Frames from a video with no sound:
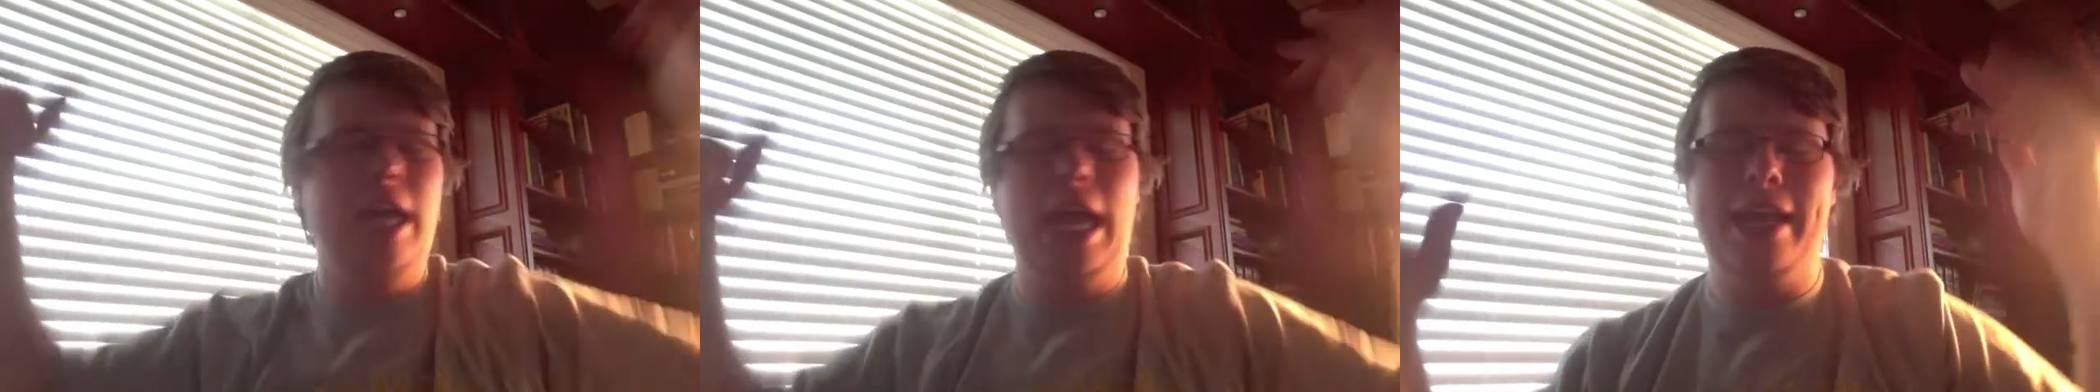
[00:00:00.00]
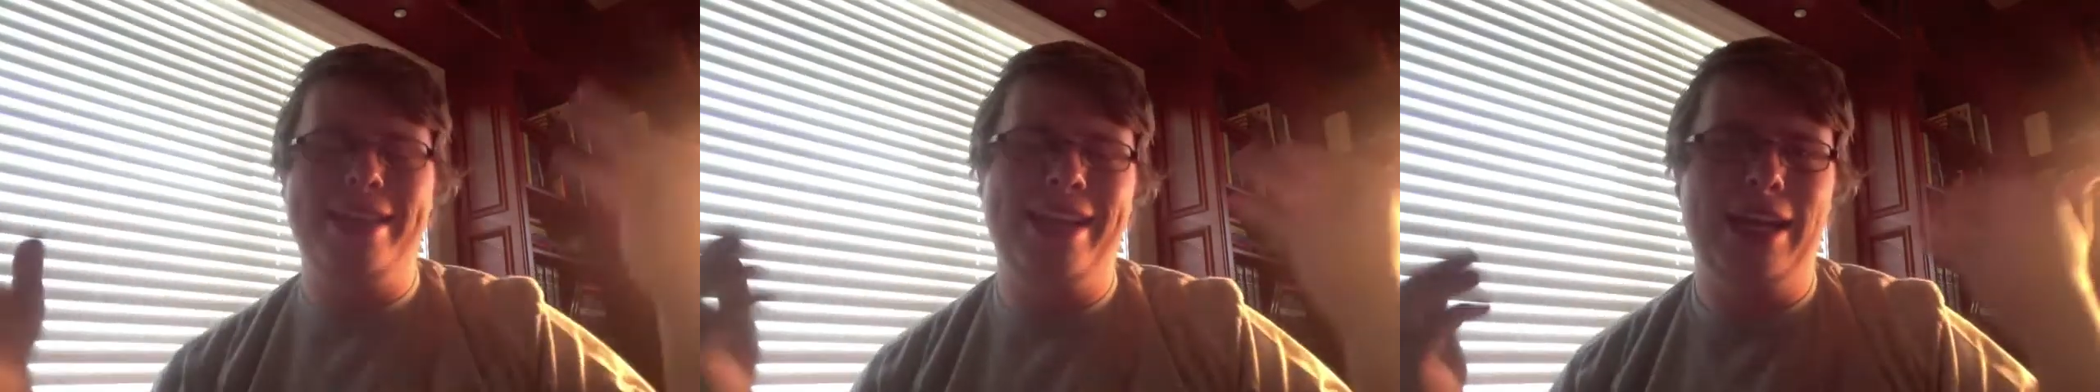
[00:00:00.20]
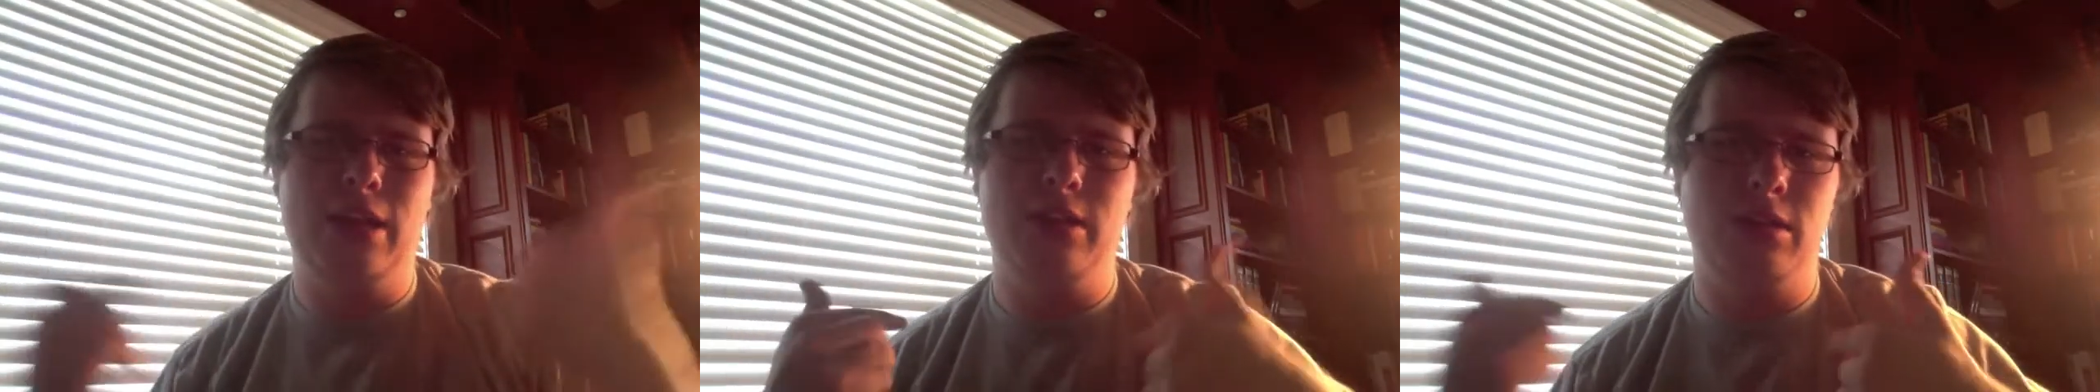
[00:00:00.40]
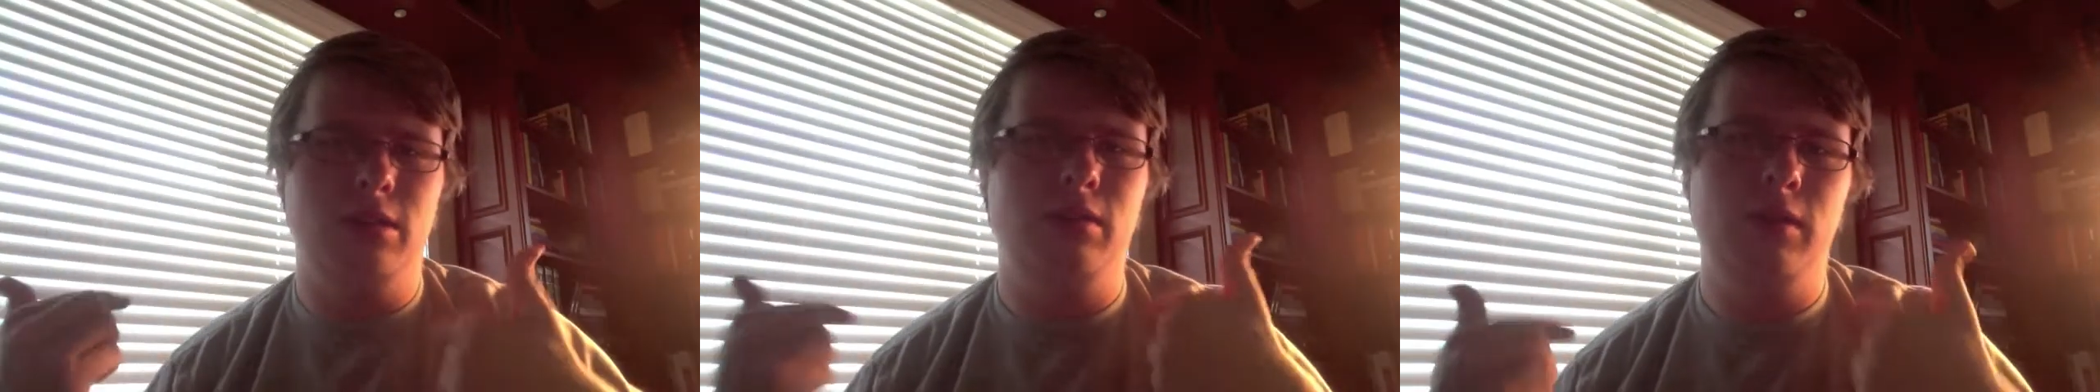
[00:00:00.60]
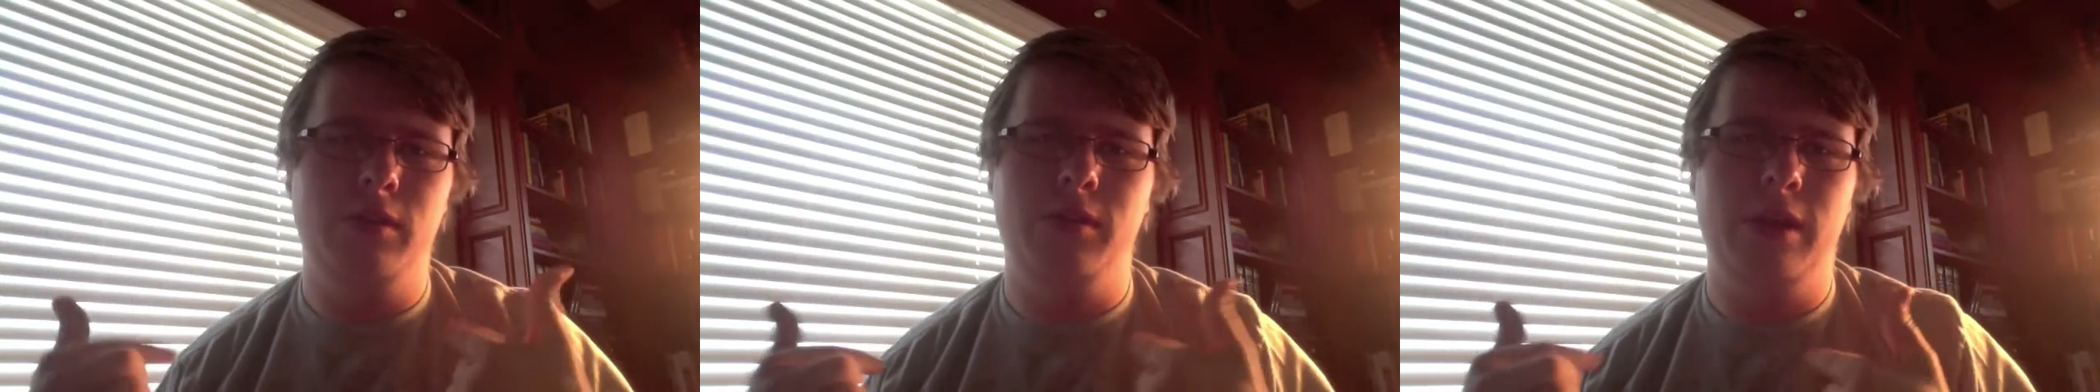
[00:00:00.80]
I think I was the
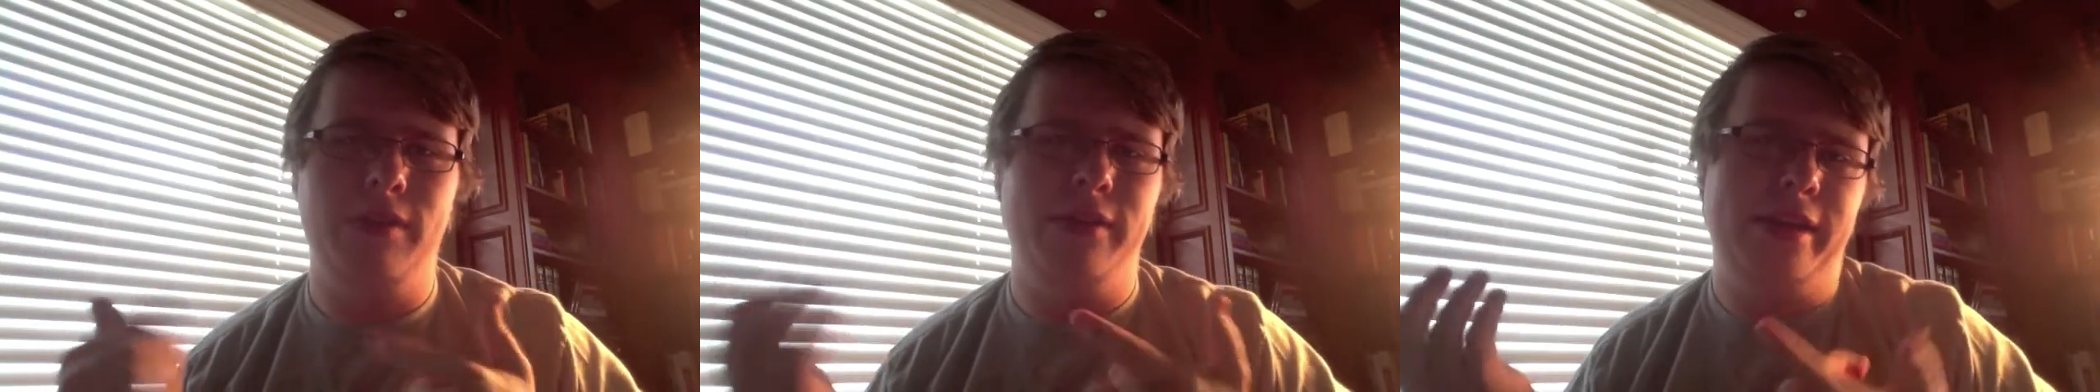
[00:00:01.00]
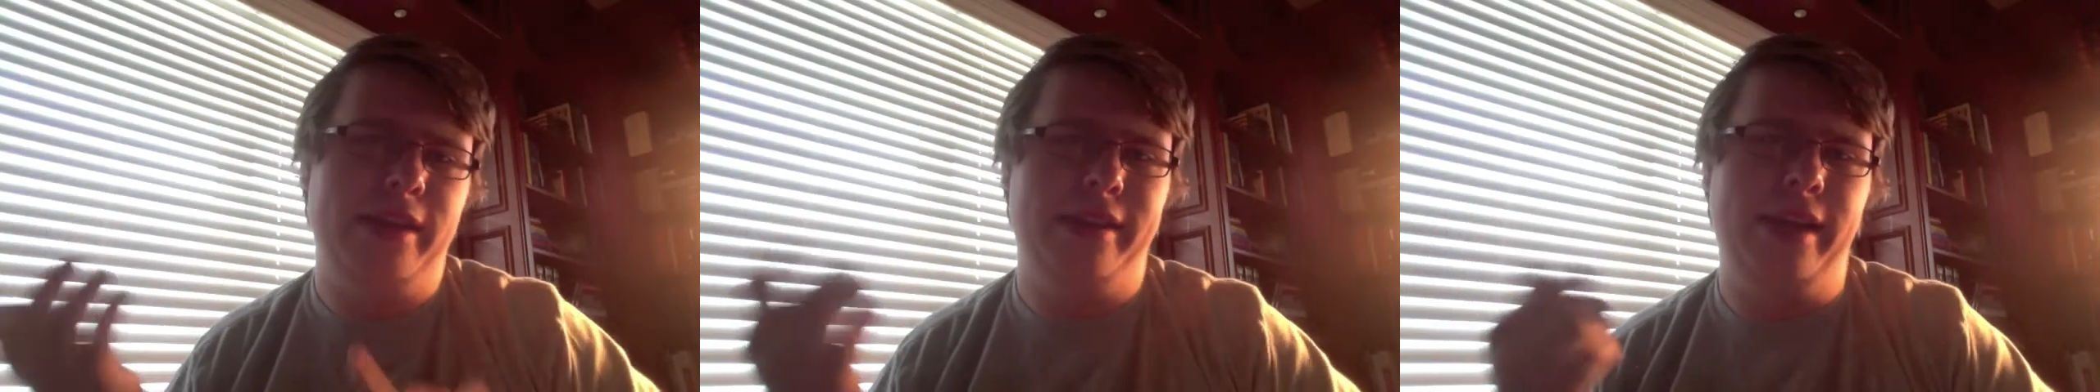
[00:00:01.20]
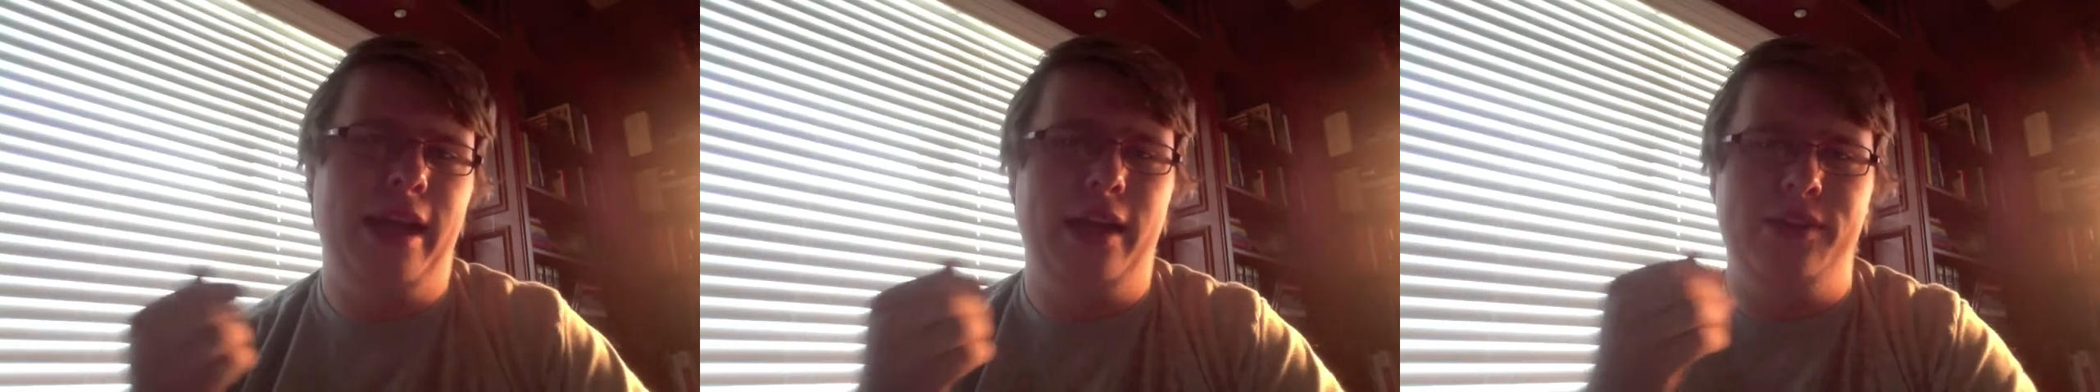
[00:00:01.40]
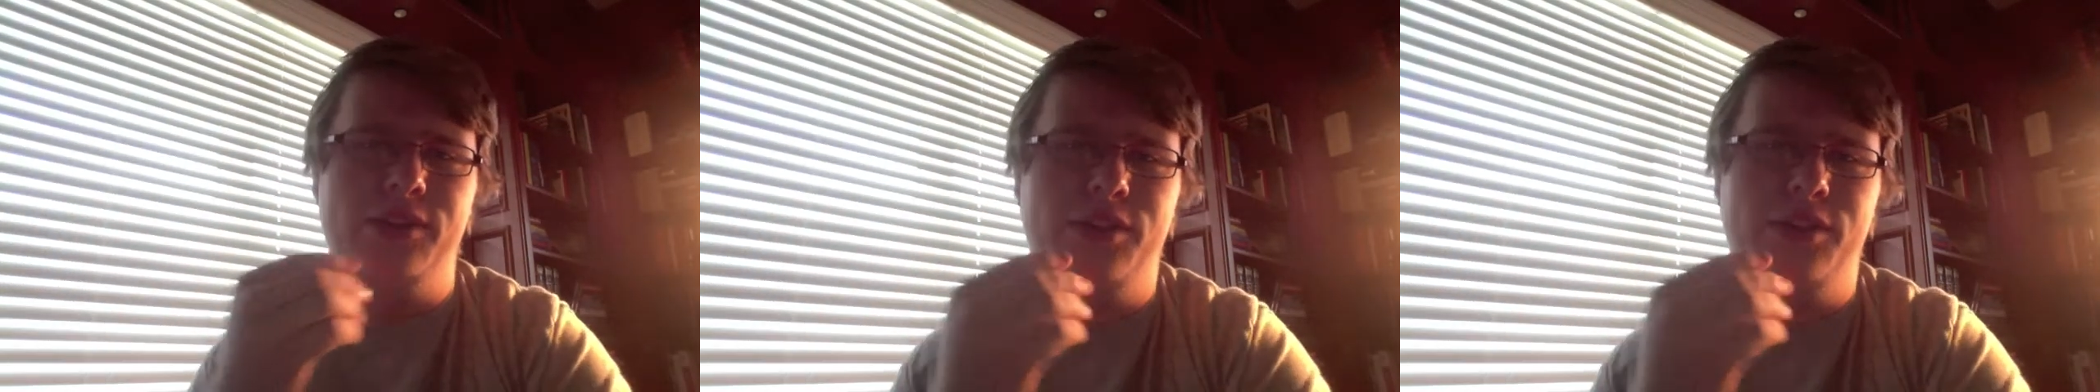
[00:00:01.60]
only one who ever did that.